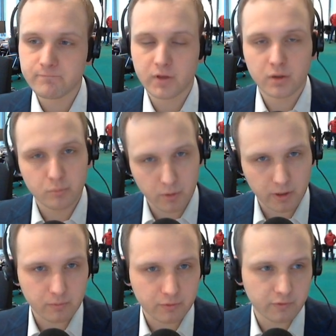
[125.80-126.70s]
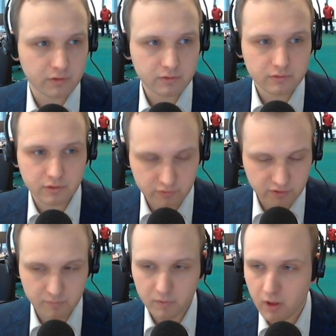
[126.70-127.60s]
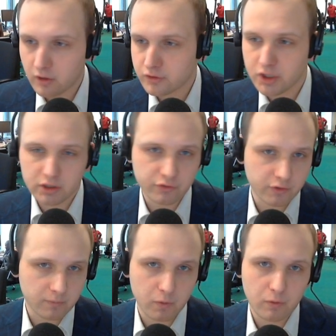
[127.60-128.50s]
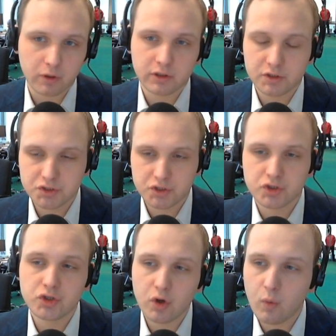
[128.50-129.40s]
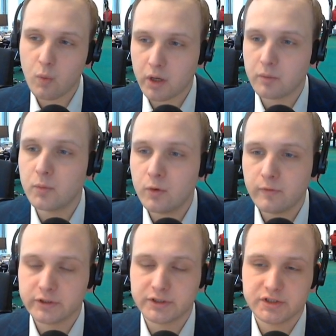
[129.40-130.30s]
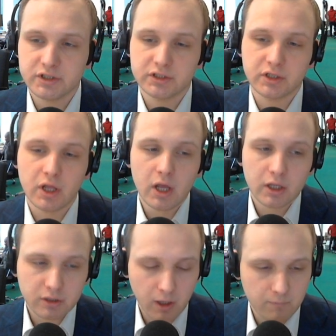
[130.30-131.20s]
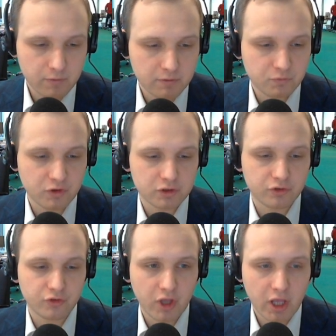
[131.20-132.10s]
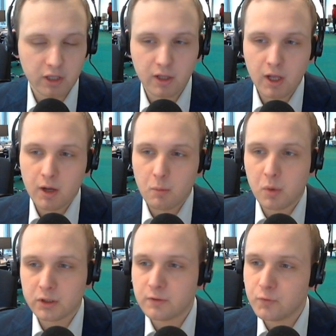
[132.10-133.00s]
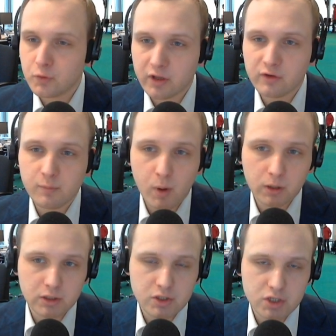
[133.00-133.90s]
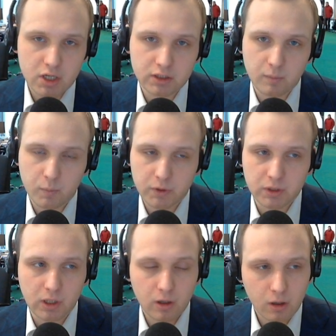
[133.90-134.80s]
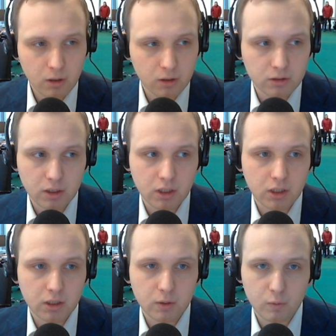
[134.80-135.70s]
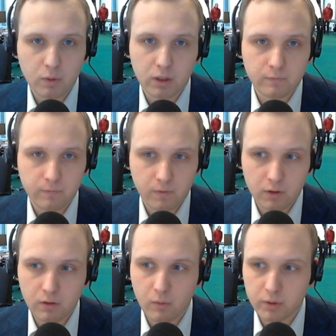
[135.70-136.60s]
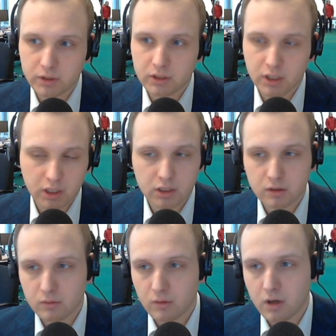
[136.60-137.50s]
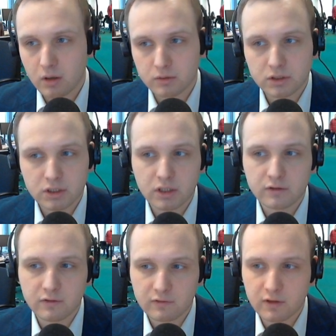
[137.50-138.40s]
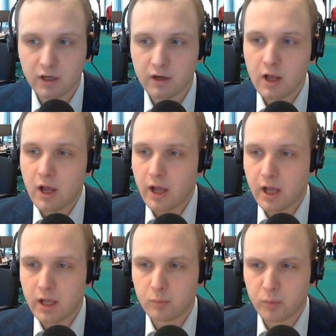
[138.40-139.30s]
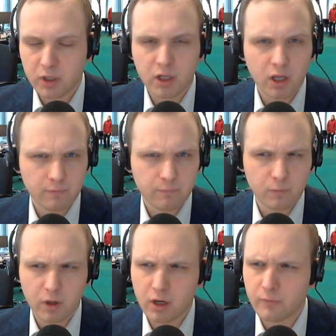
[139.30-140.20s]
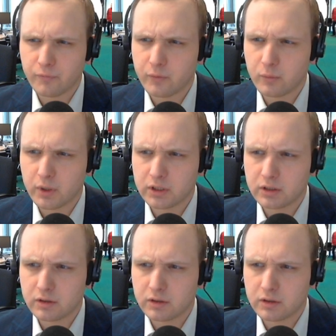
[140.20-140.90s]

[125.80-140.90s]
it breaks it. That's simple. All channels are broken. They just show one move at a certain time frame, certain scale. But if you can spot the channel pretty early, you can follow it and take it into account that it exists there, and be careful around when